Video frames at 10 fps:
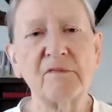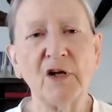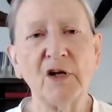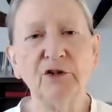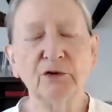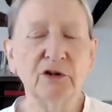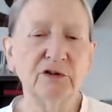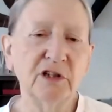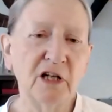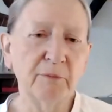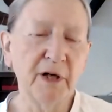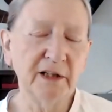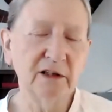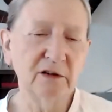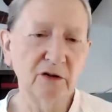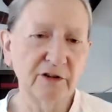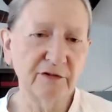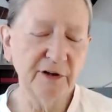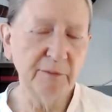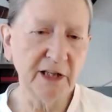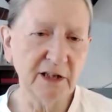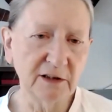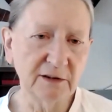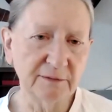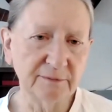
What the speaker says: you're not a male or a female.